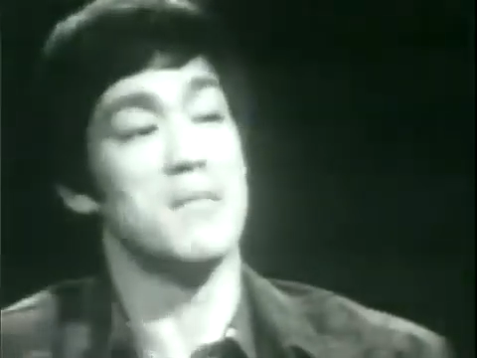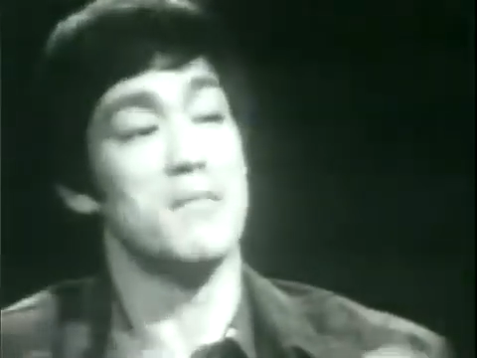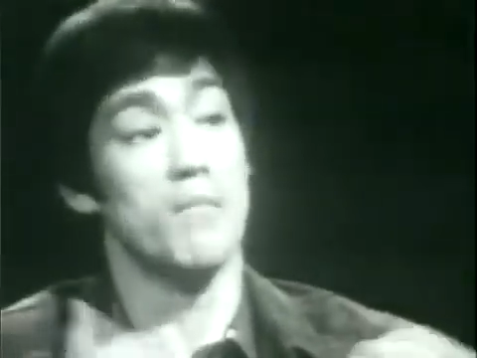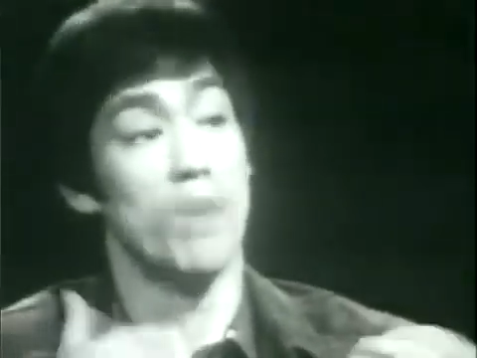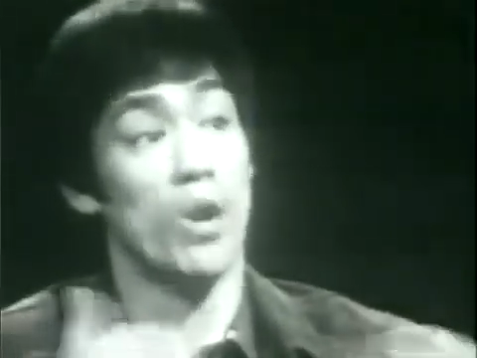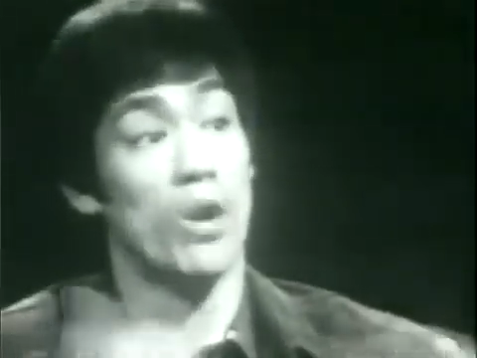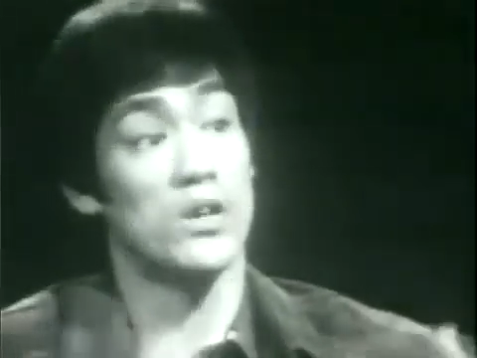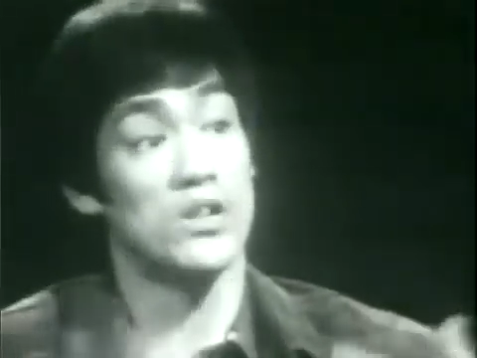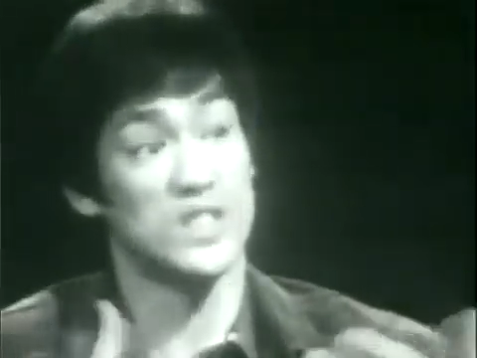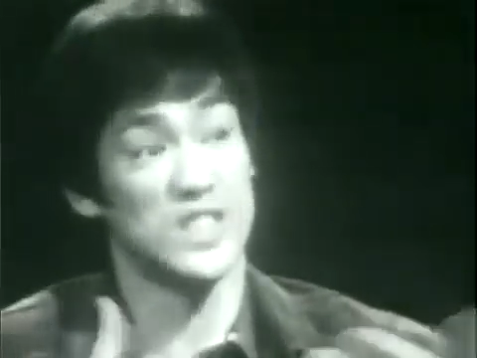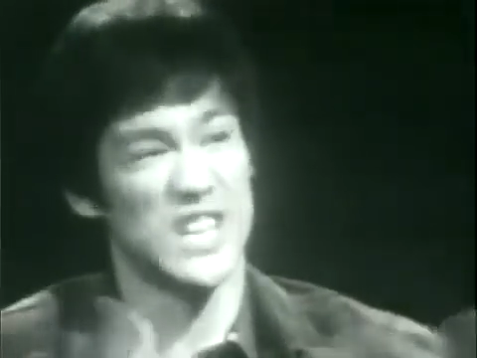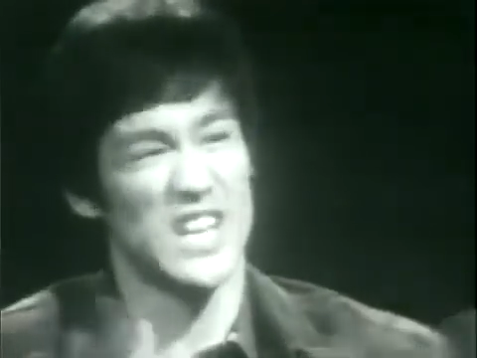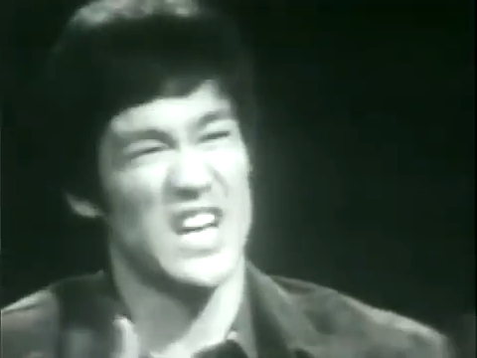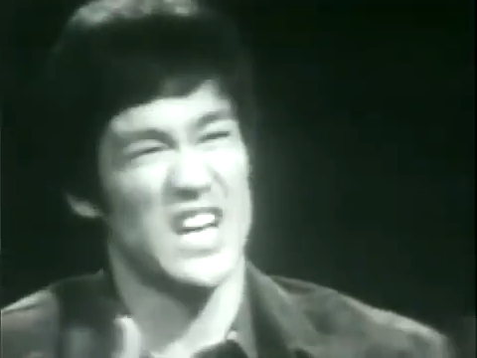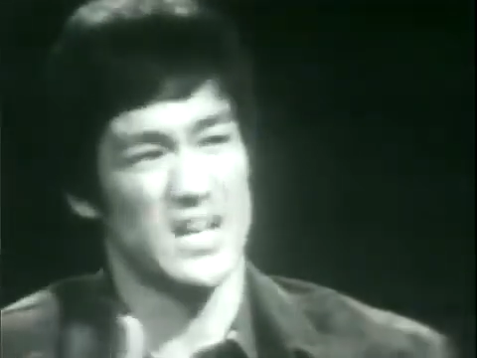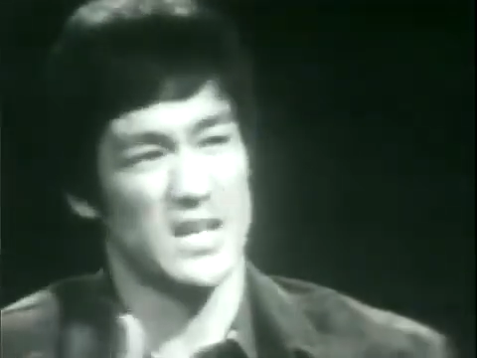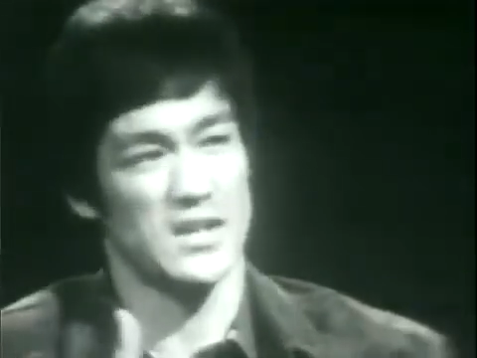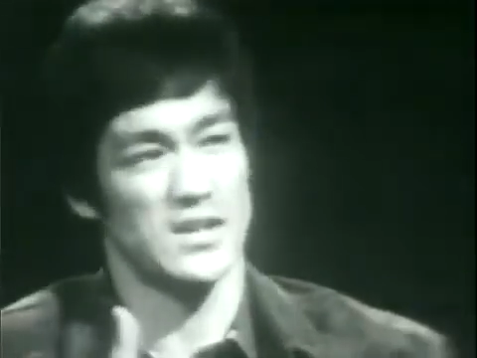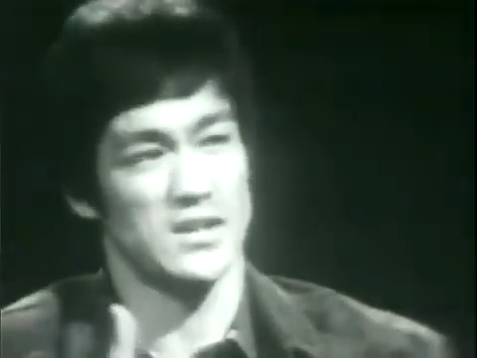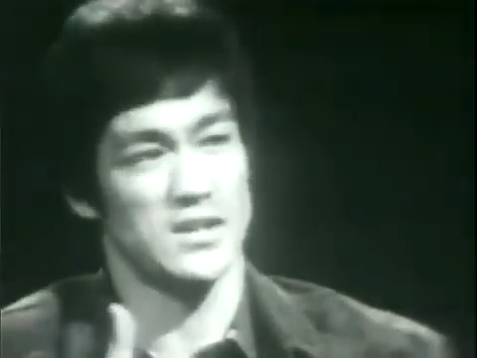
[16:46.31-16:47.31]

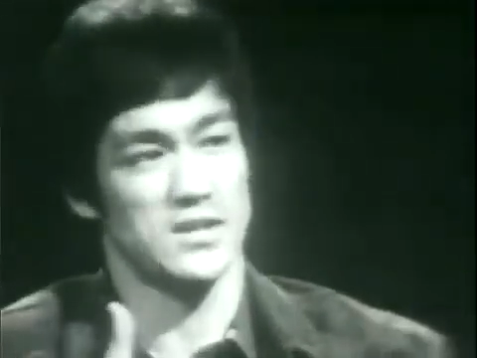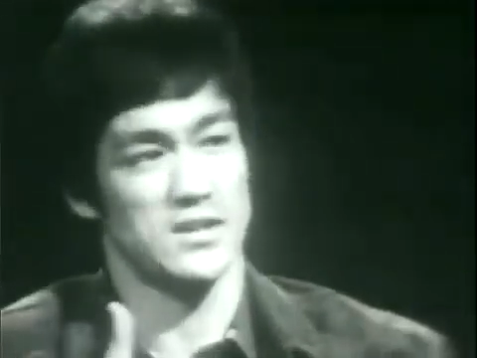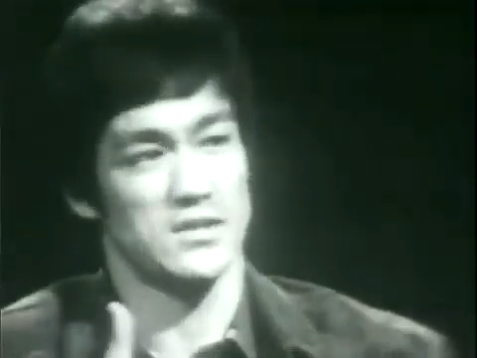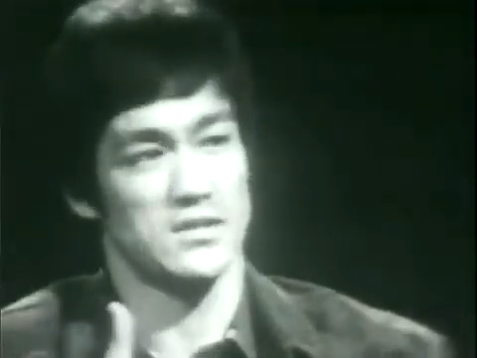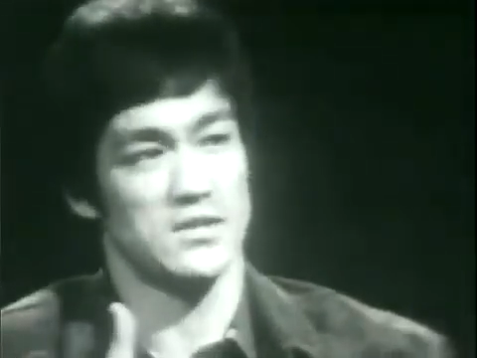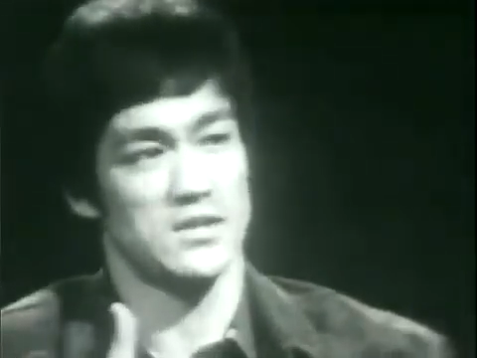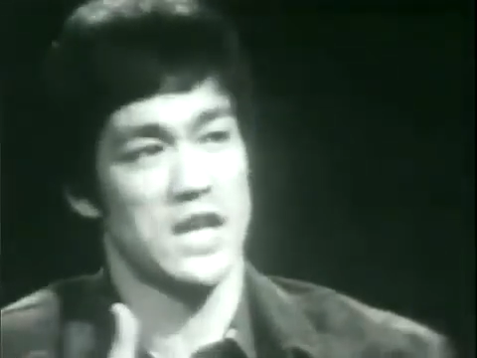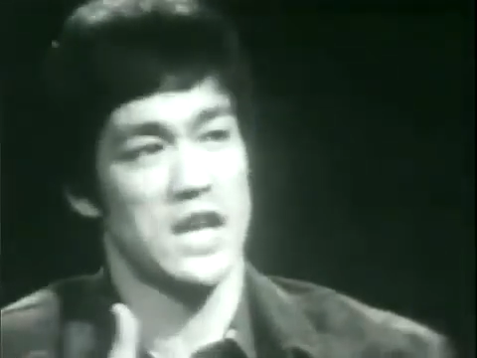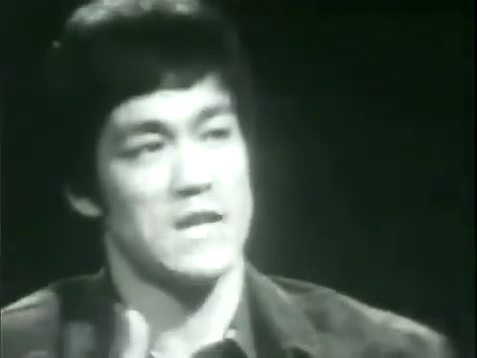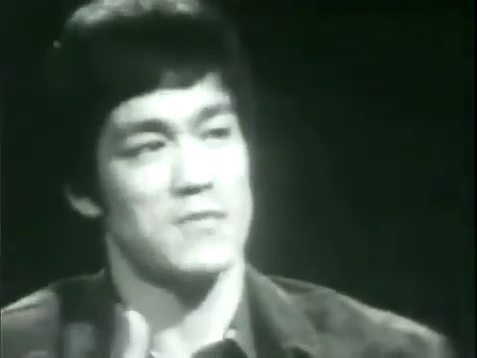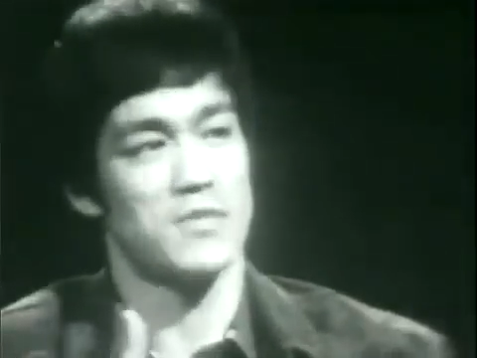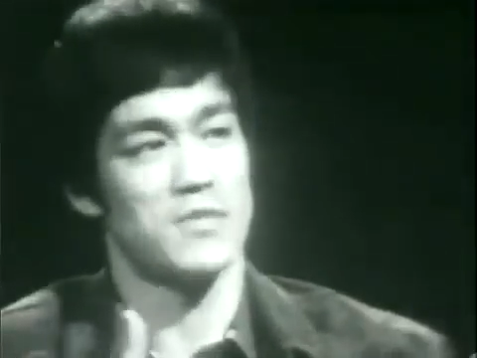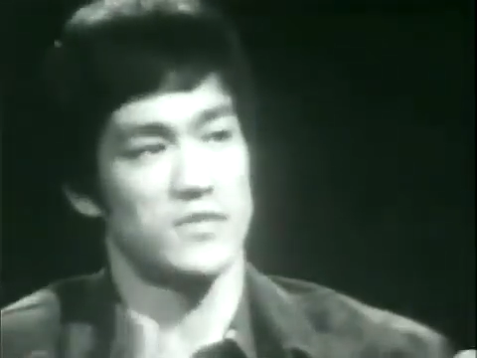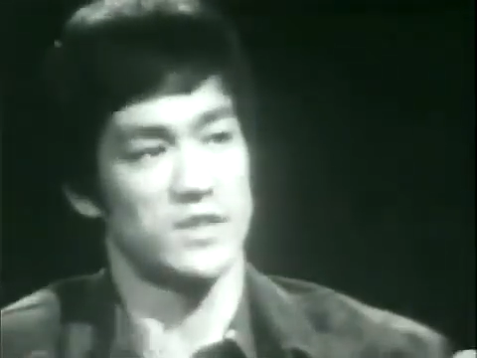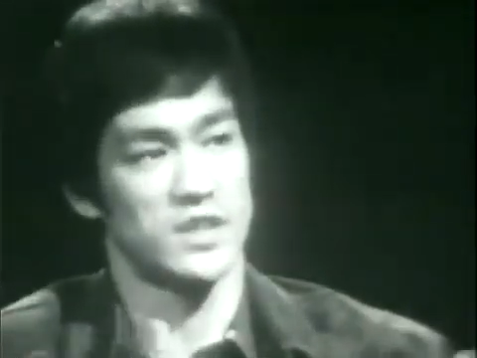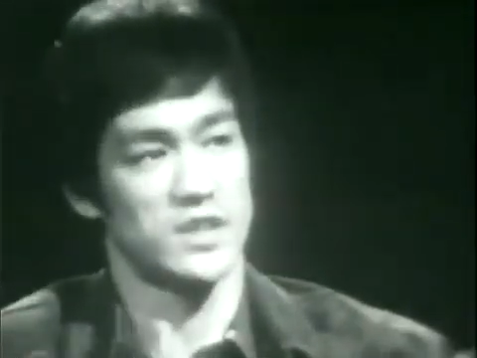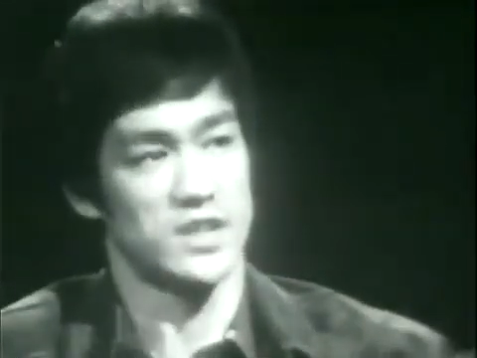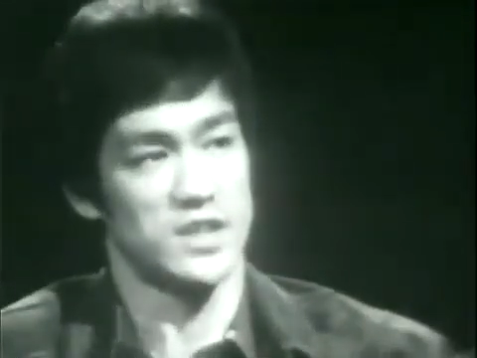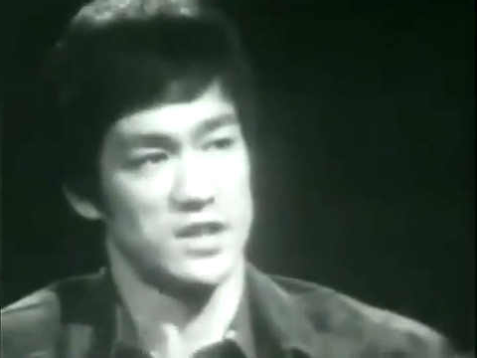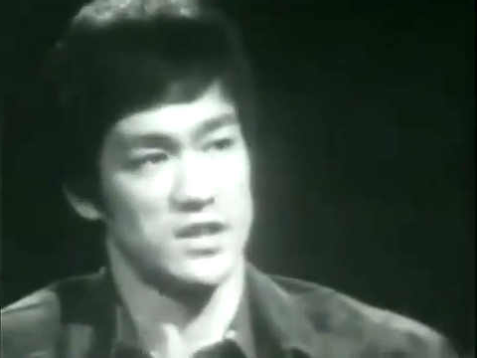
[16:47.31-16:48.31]
modernized type of
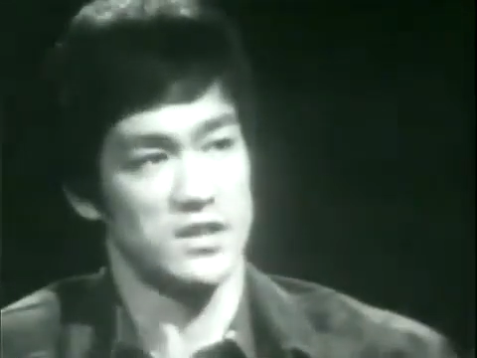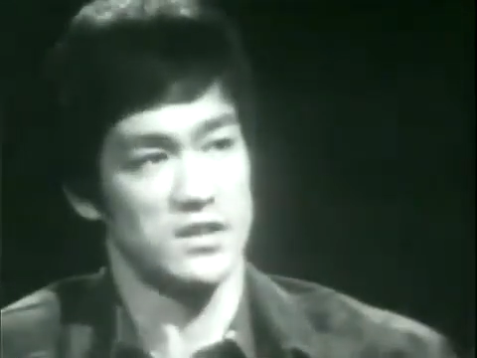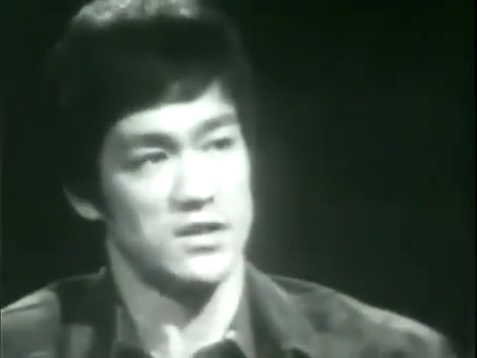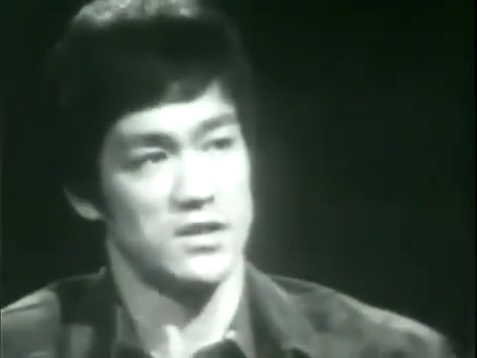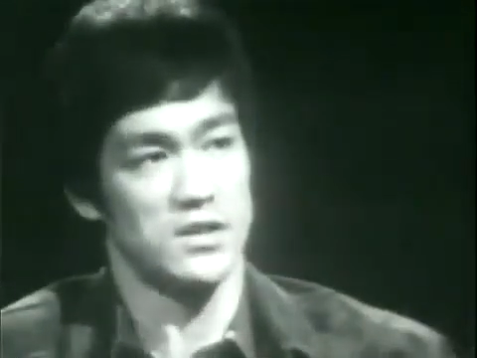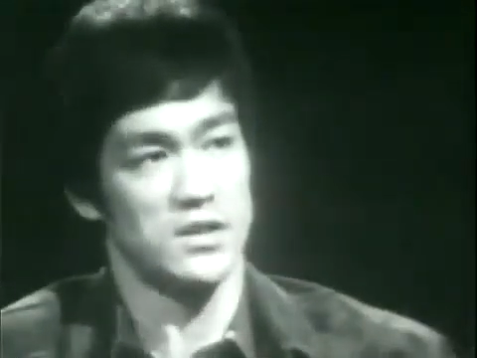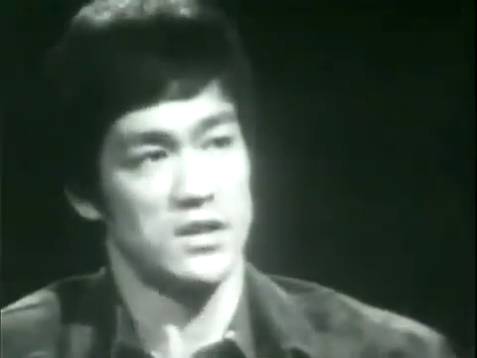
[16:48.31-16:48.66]
a thing.